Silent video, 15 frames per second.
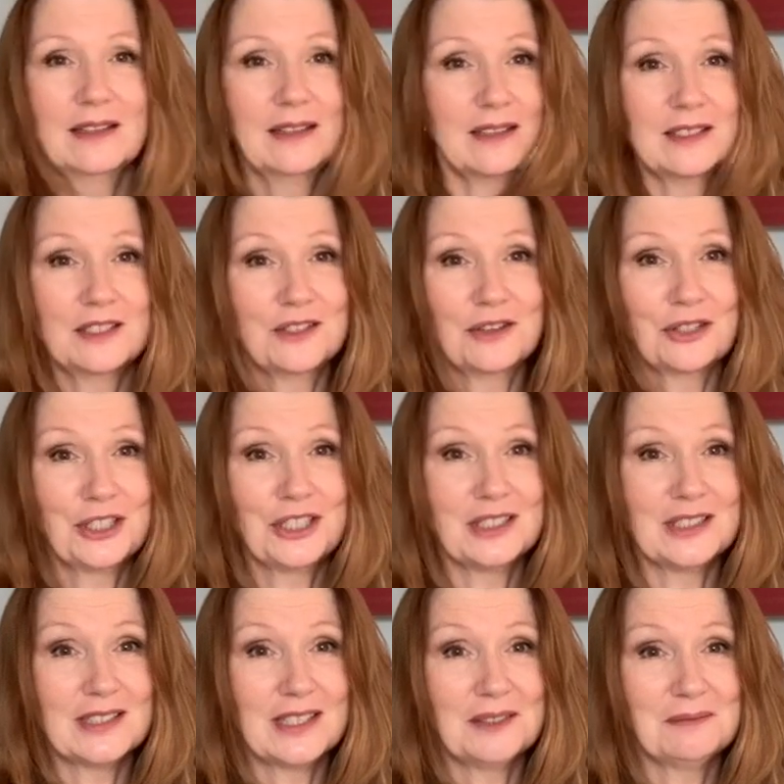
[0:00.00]
This is not good,
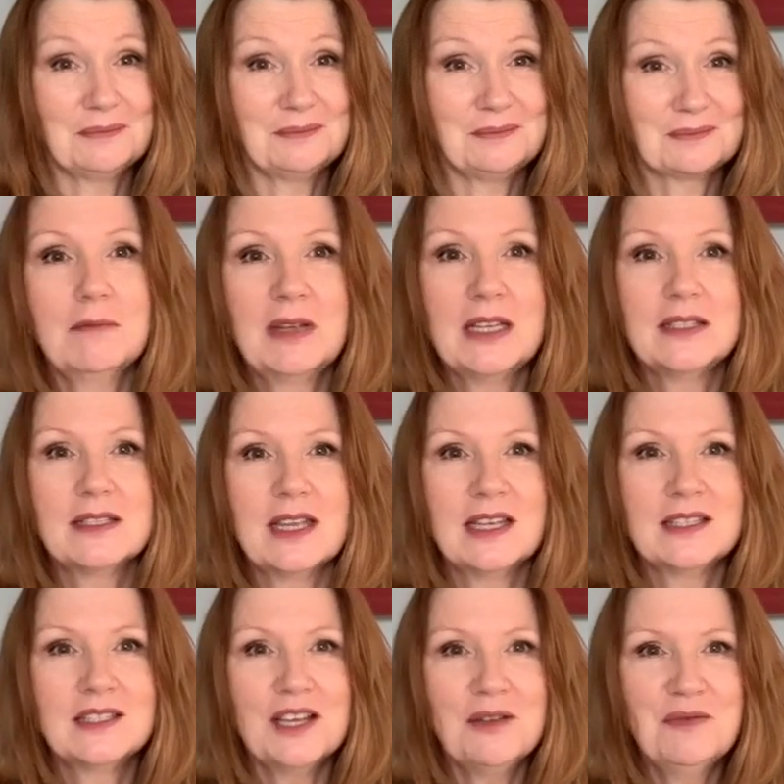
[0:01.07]
is it? It means
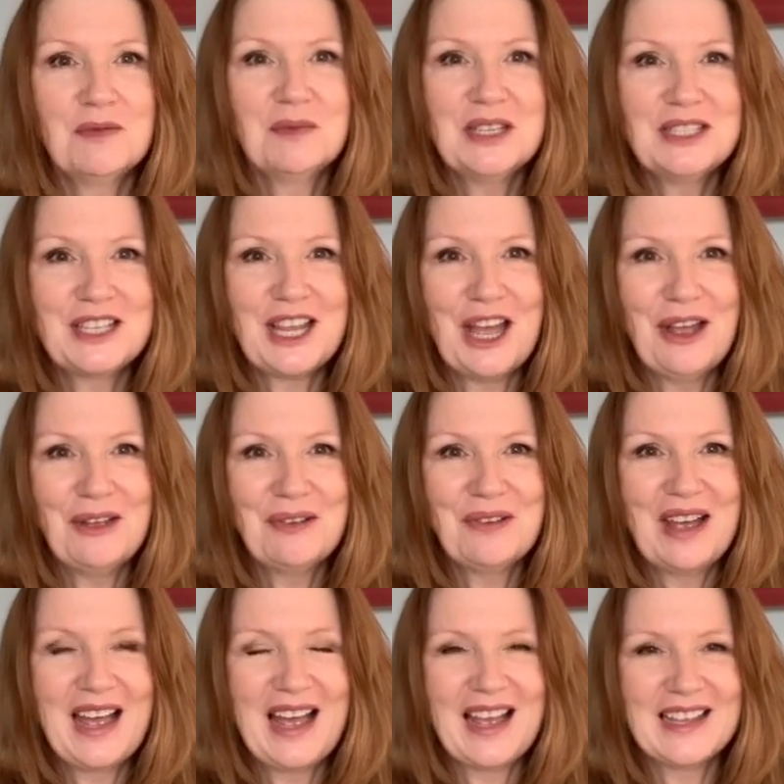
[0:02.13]
it's time for me to go
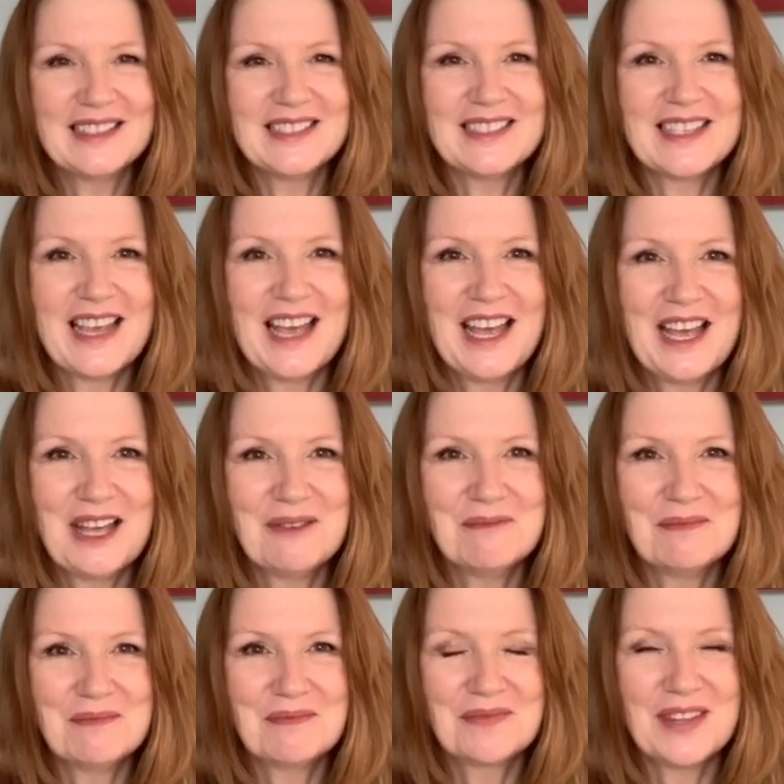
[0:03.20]
and um,
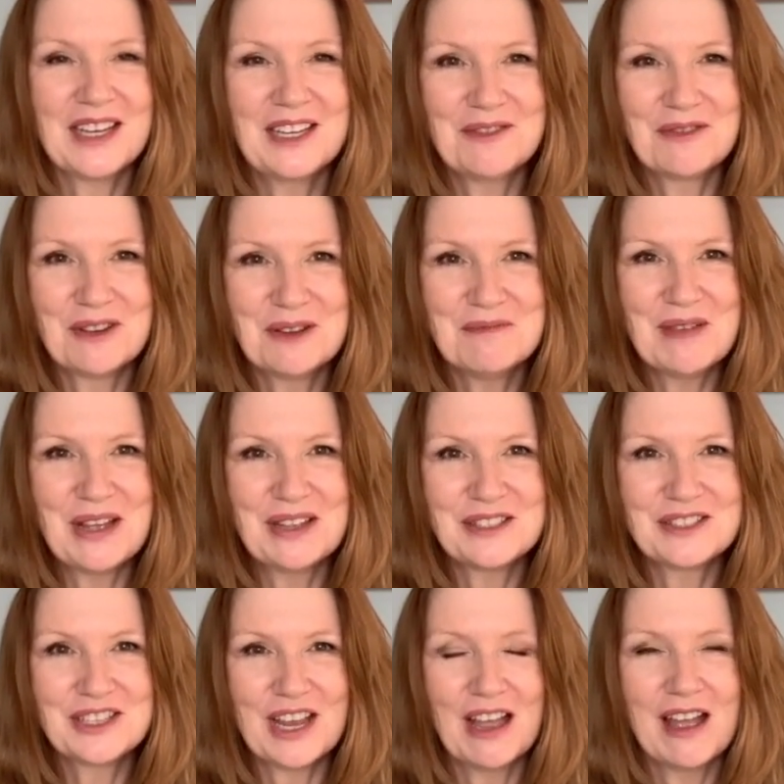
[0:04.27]
thank you very
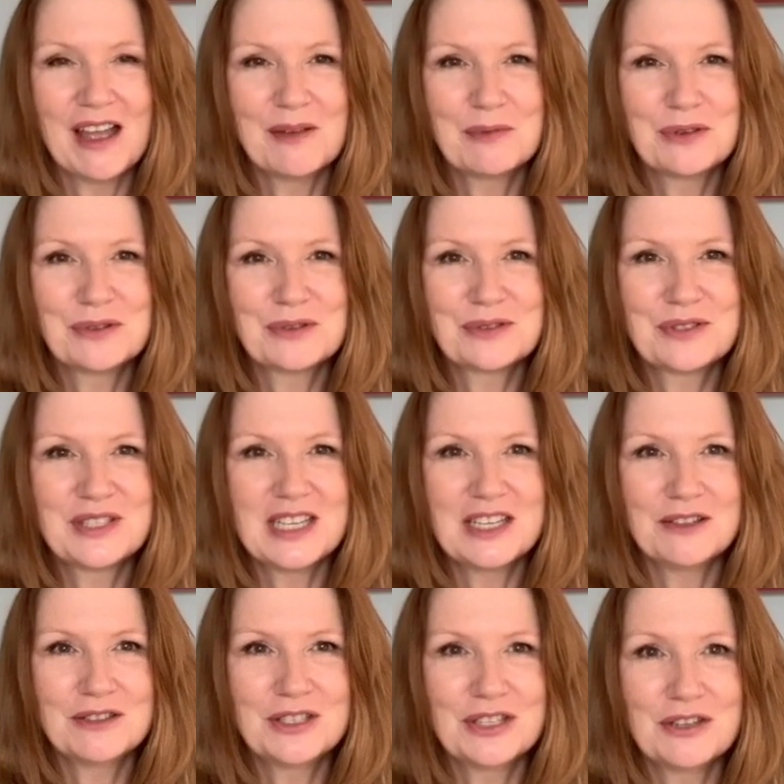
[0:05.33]
much. I will see
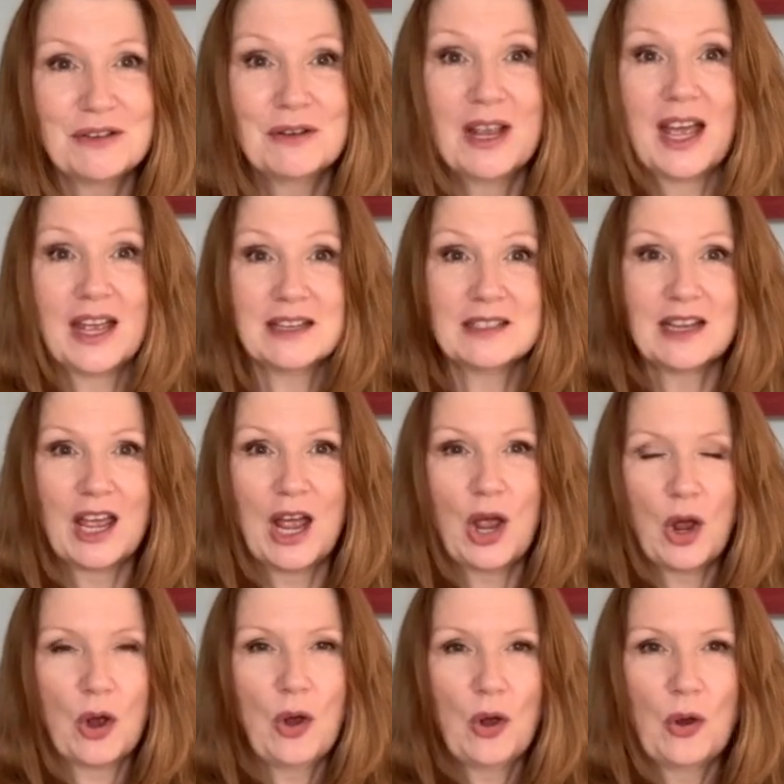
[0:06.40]
you soon and
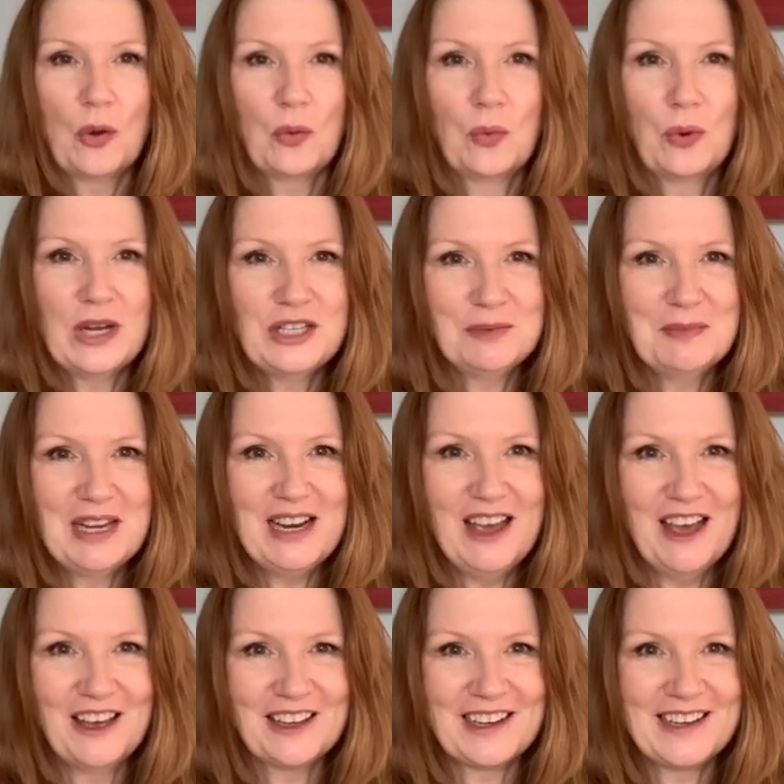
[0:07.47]
wish me
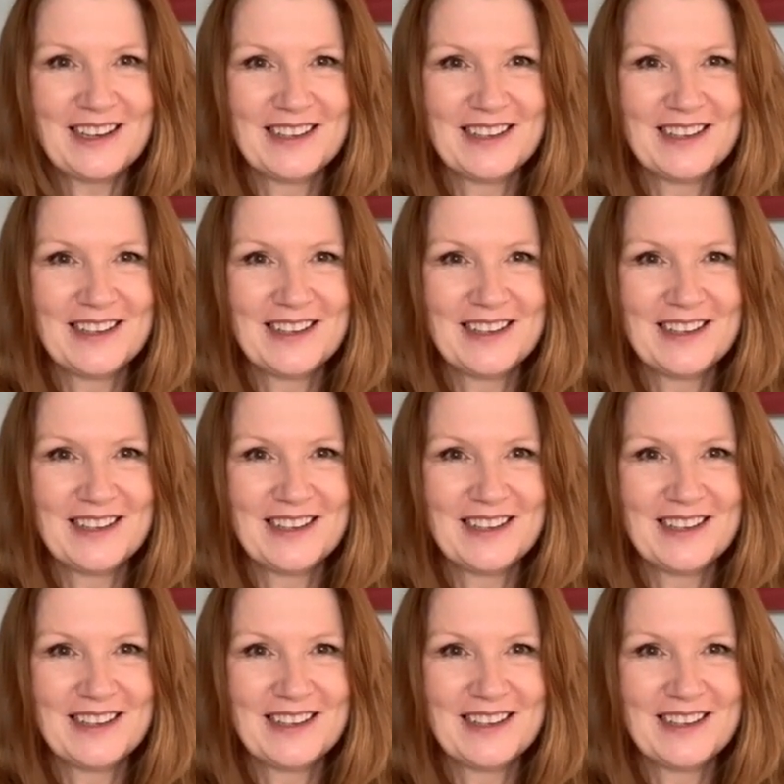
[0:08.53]
luck.